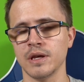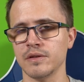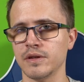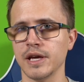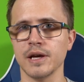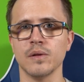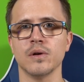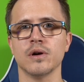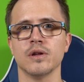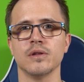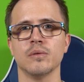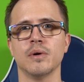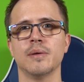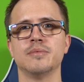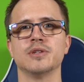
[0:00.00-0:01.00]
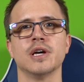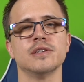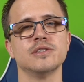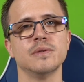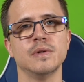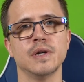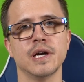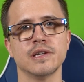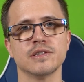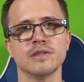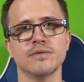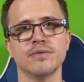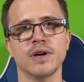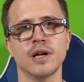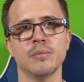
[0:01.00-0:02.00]
Take a look on the website, see what you guys can
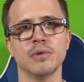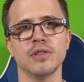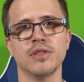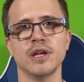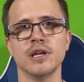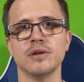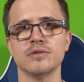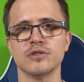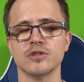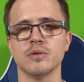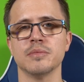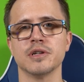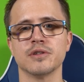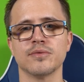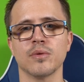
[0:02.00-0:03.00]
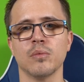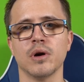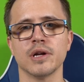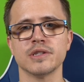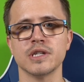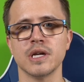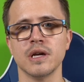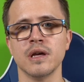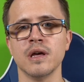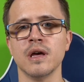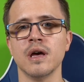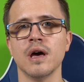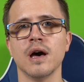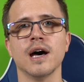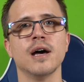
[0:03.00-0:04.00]
find. But thank you so much for watching.
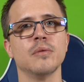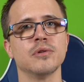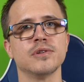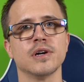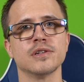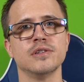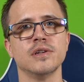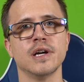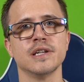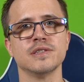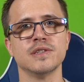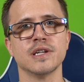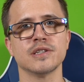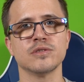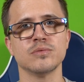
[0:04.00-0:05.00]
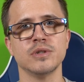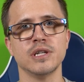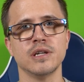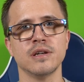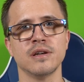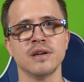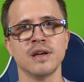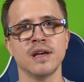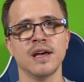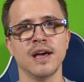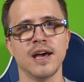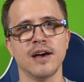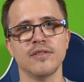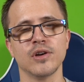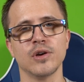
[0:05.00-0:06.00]
I will talk to you guys next week.
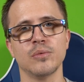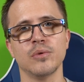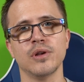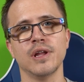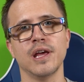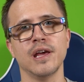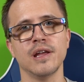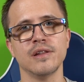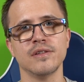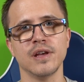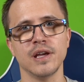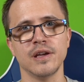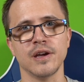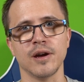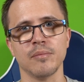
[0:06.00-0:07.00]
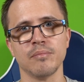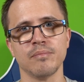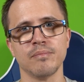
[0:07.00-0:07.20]
Have a good one, and take care.